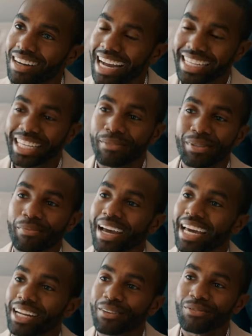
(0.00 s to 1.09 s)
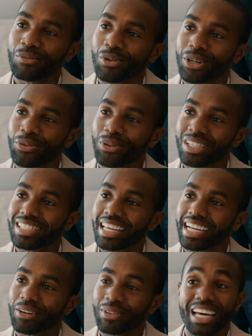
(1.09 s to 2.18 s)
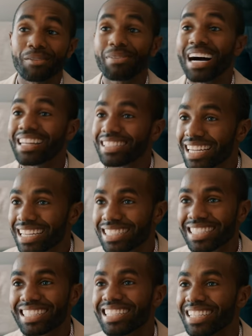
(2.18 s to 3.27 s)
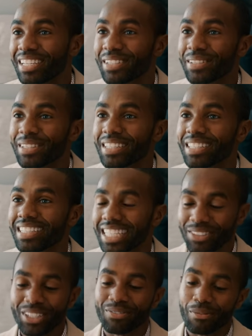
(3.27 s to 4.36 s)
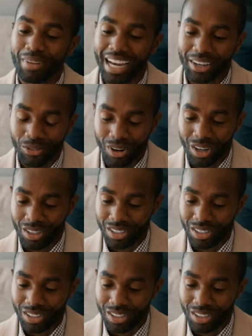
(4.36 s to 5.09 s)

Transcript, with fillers: I can't be mad at for more than one second without apologizing, even if I'm not in the wrong.